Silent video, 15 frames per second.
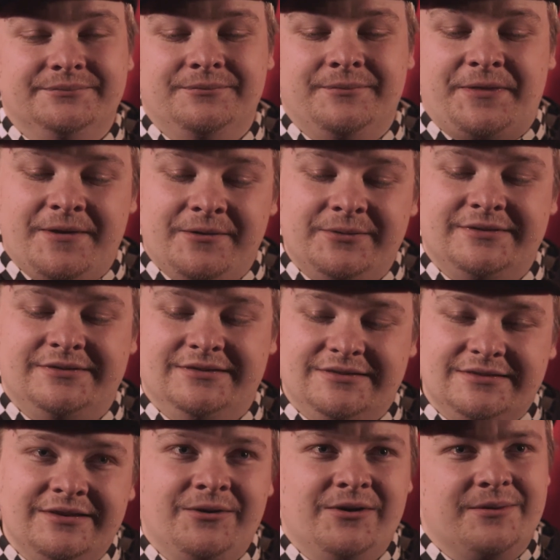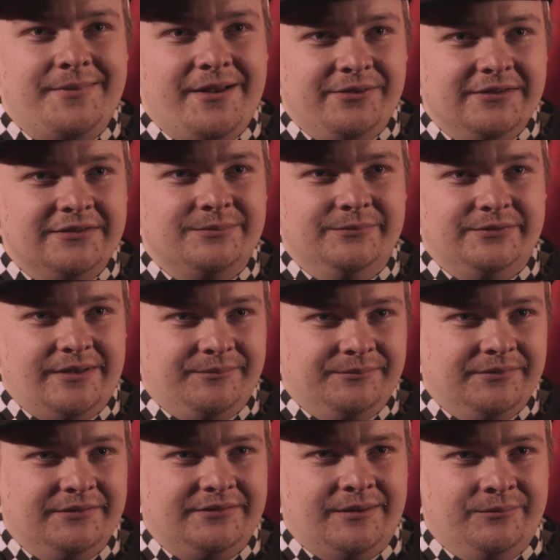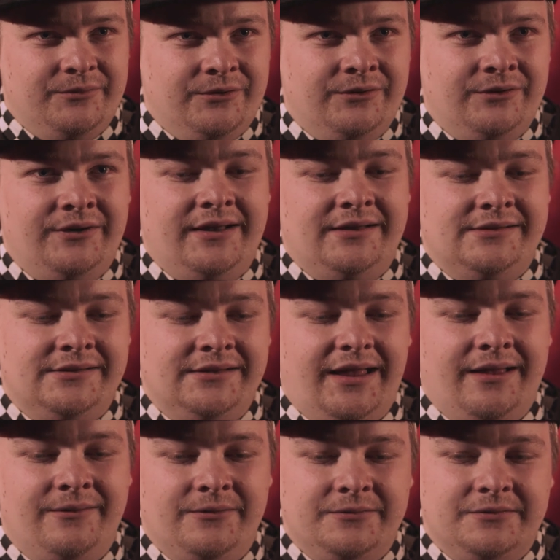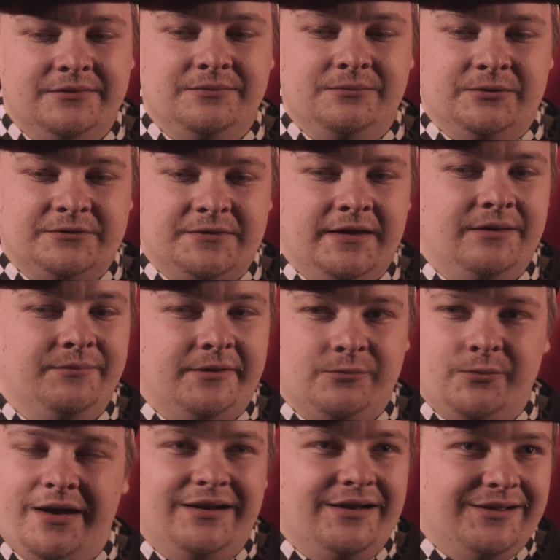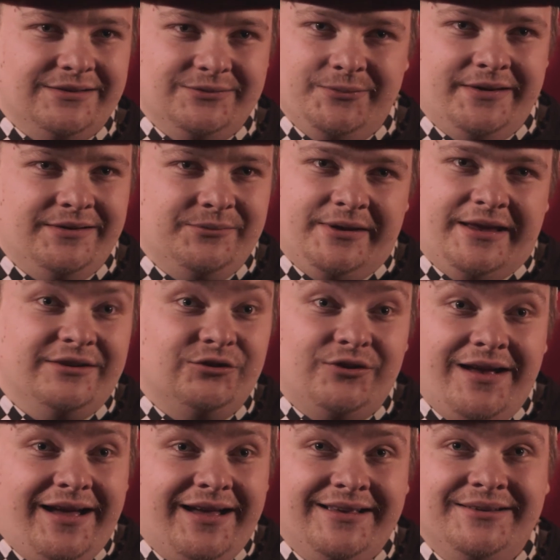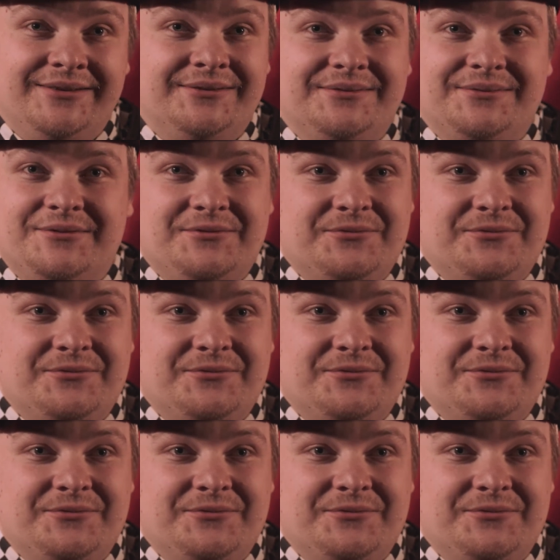But they was talking about this some more, and was thinking about why not? Why we can try?